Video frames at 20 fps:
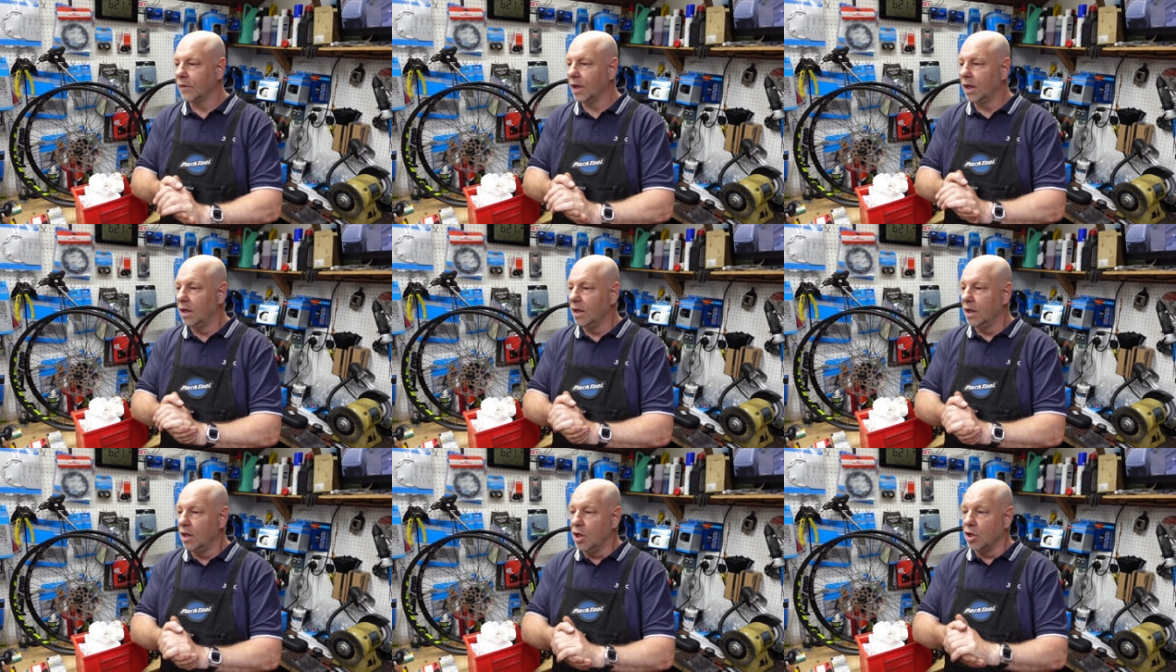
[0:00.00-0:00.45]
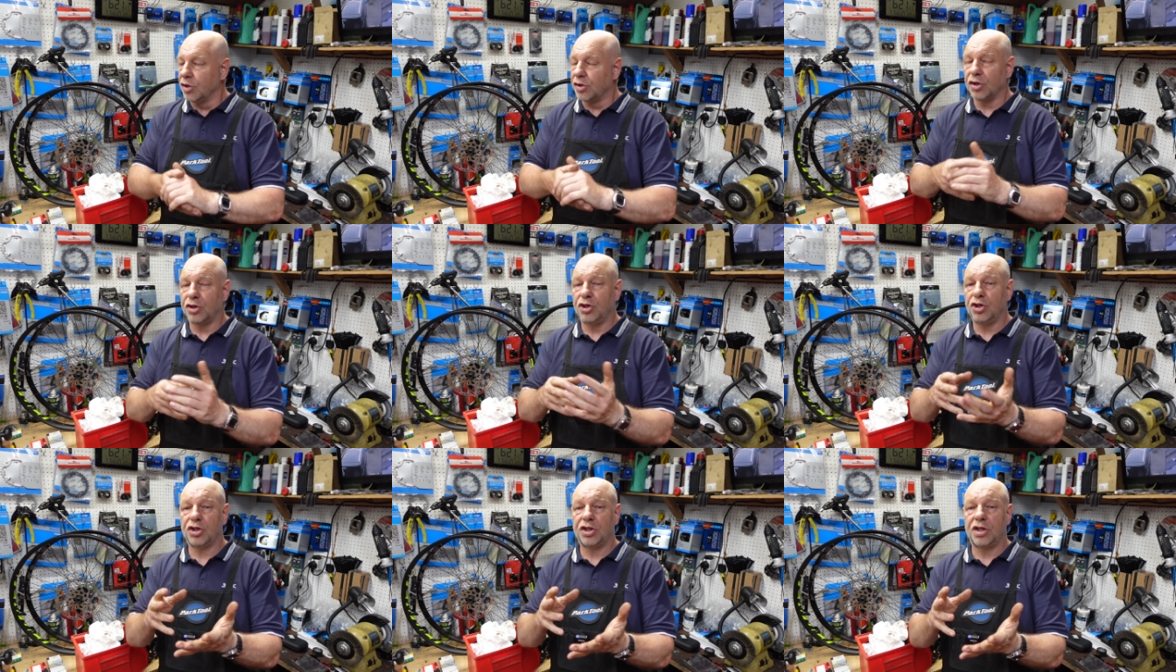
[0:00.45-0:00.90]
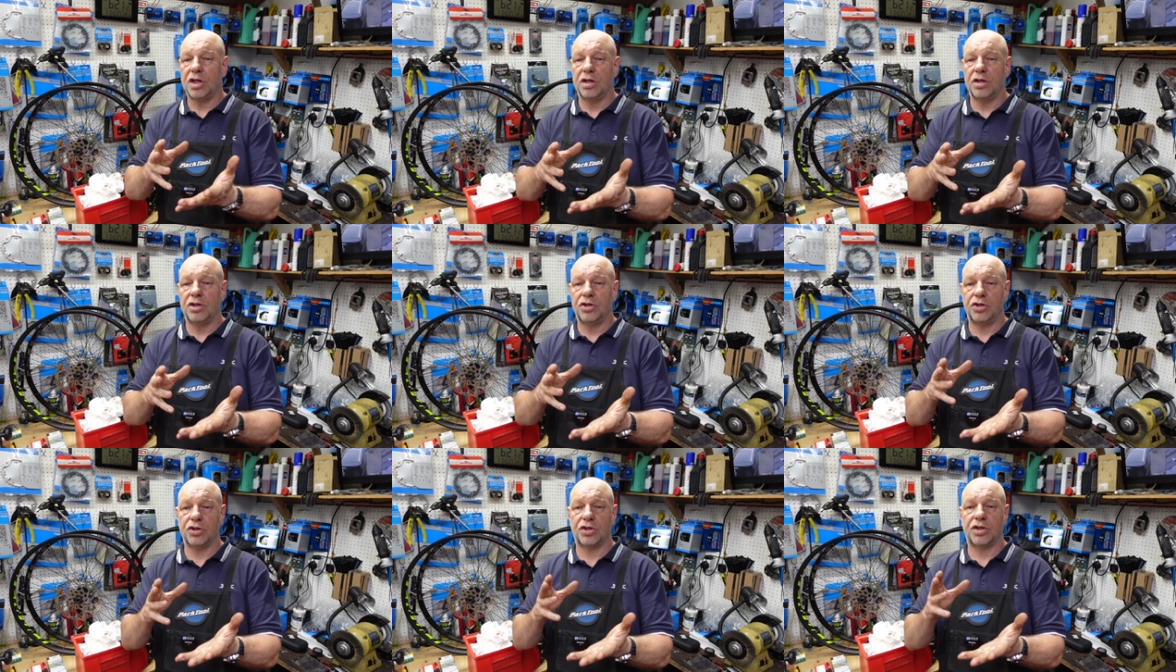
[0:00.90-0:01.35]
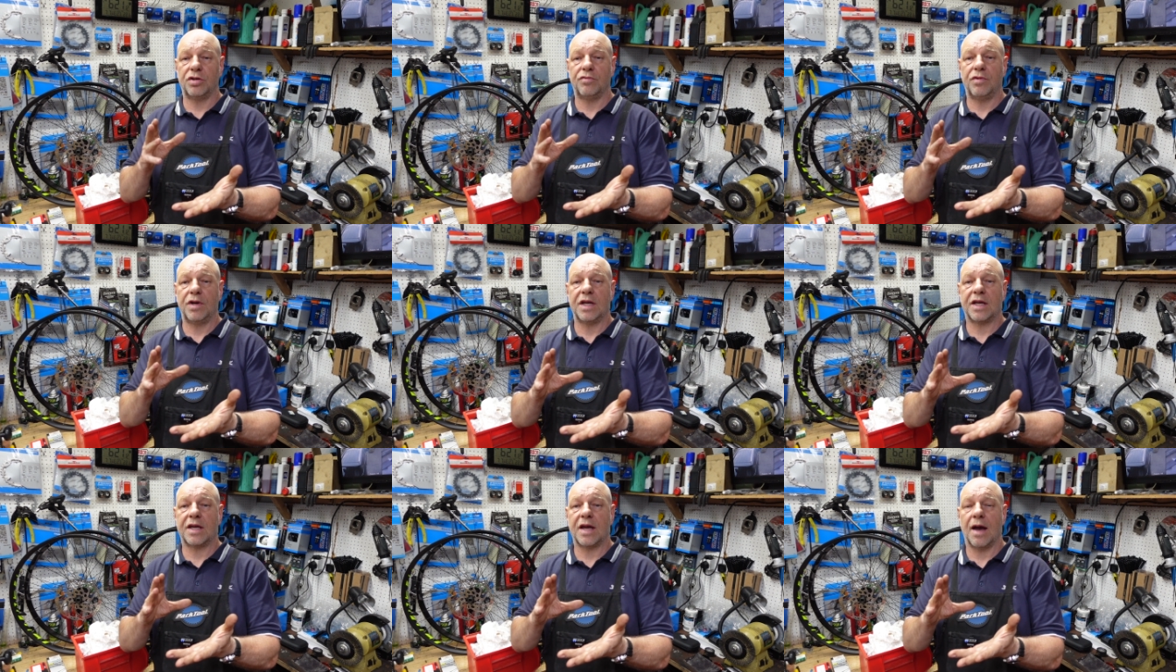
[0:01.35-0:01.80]
So just to just to
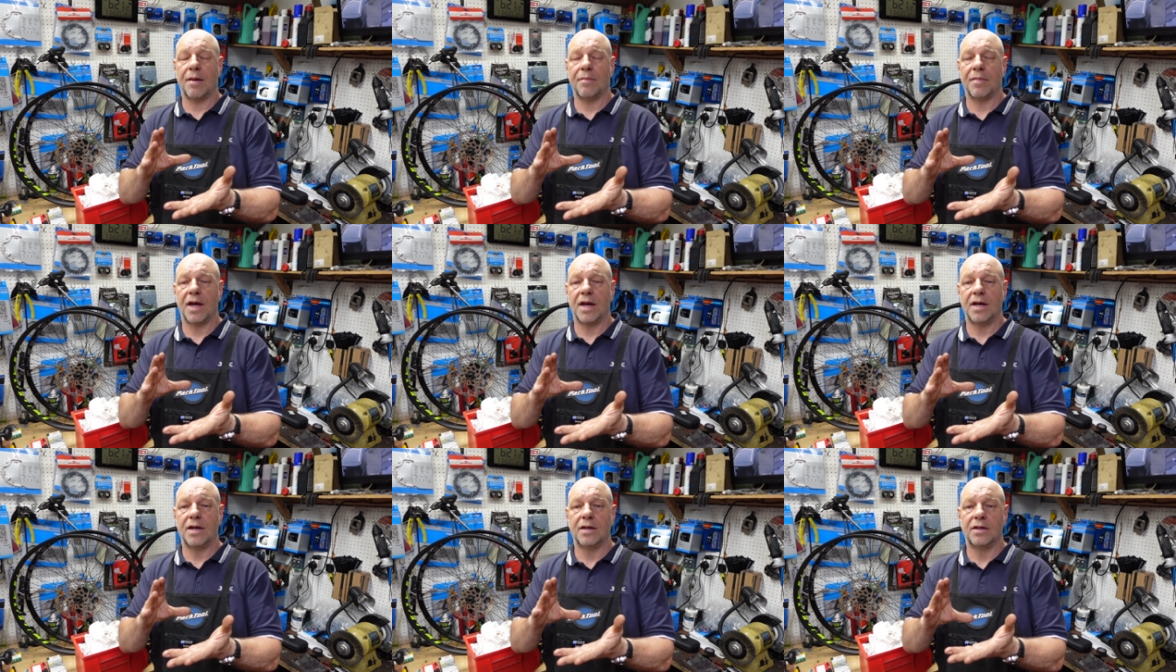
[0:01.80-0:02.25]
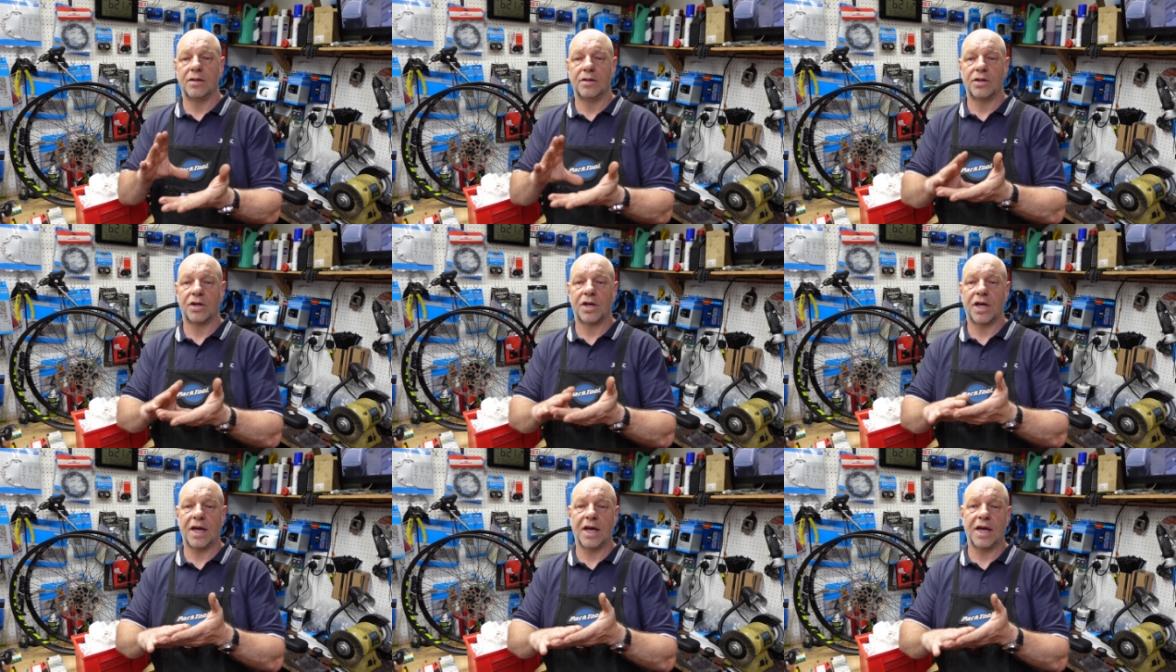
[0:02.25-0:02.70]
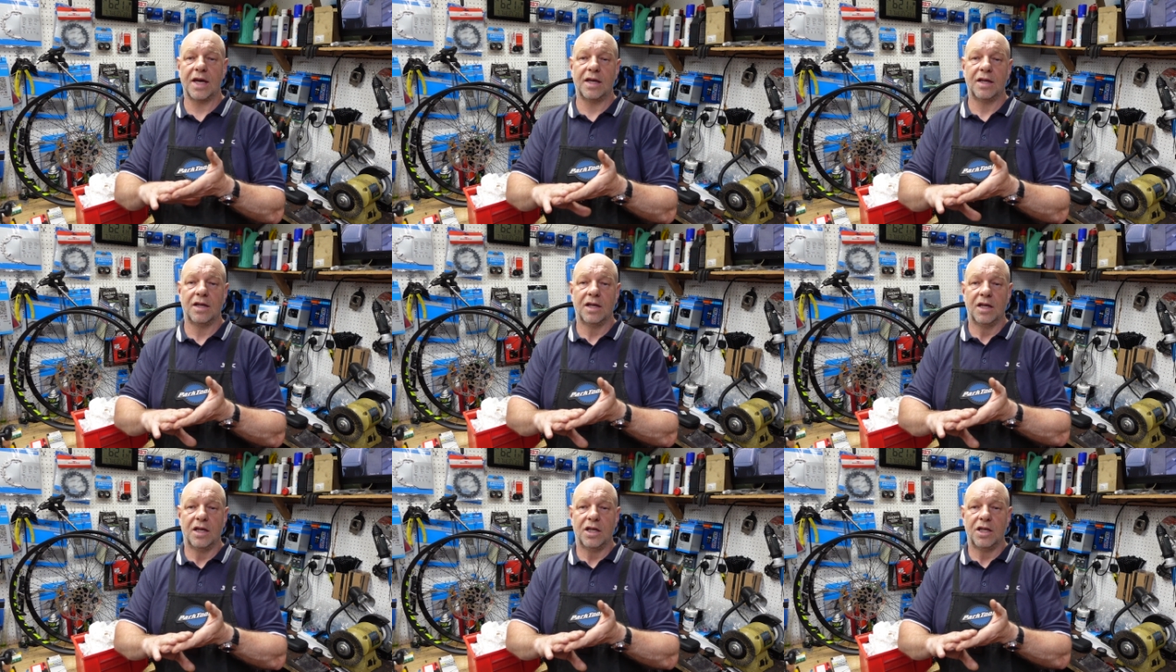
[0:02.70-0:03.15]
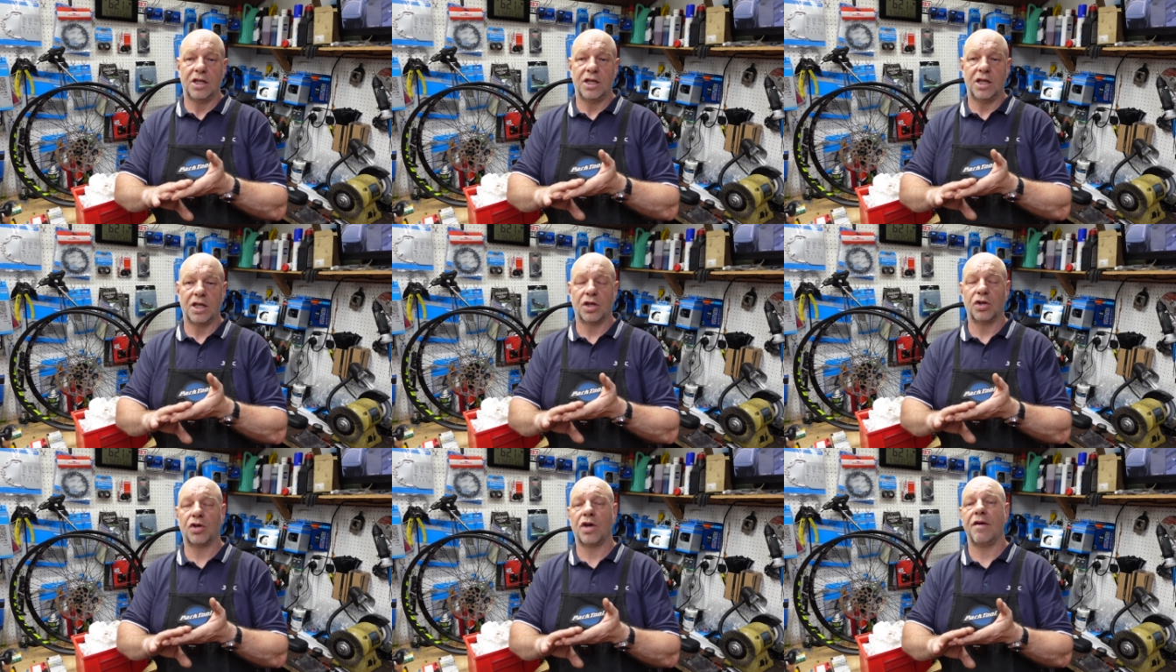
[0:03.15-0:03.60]
recap then, okay,
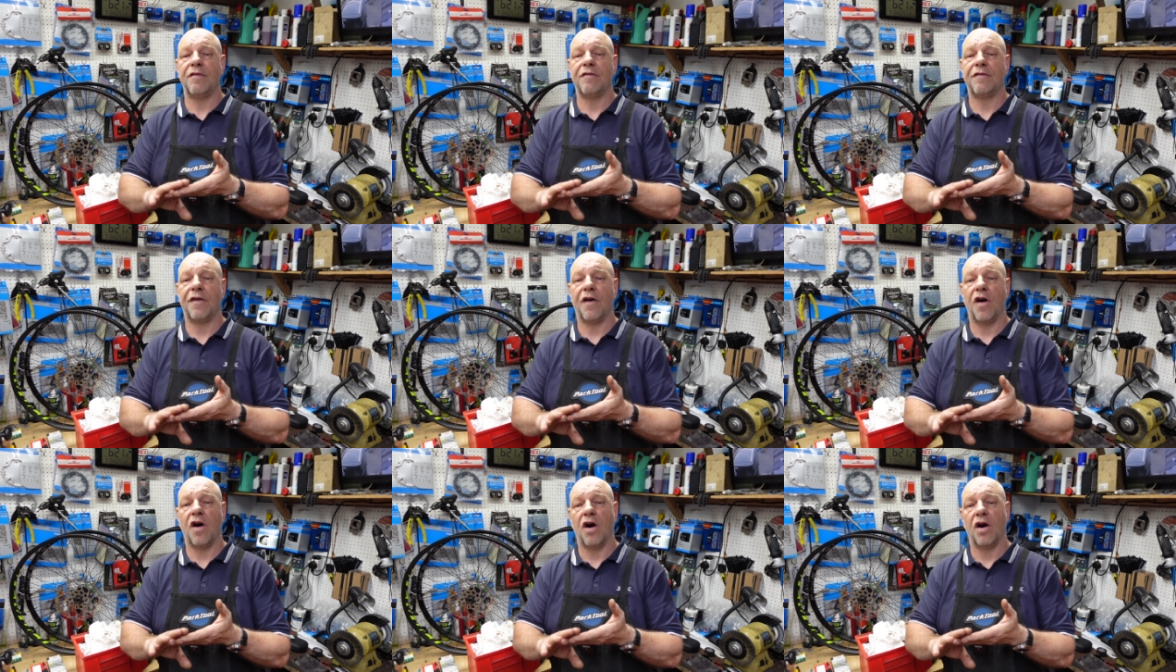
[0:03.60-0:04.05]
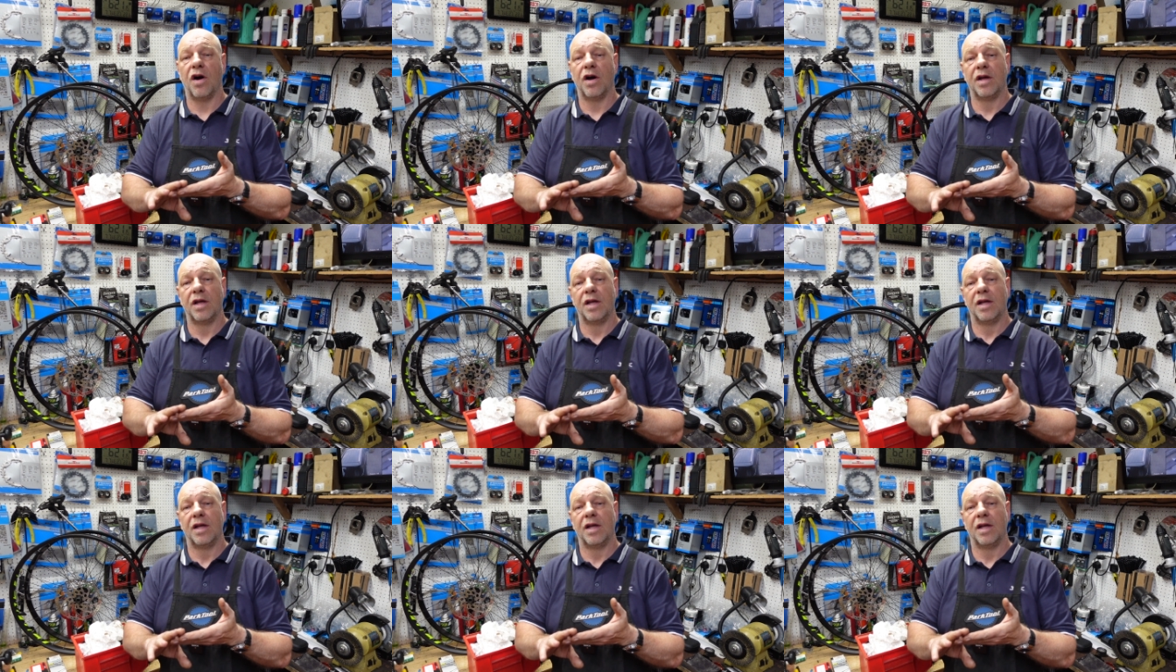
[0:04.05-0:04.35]
you're looking for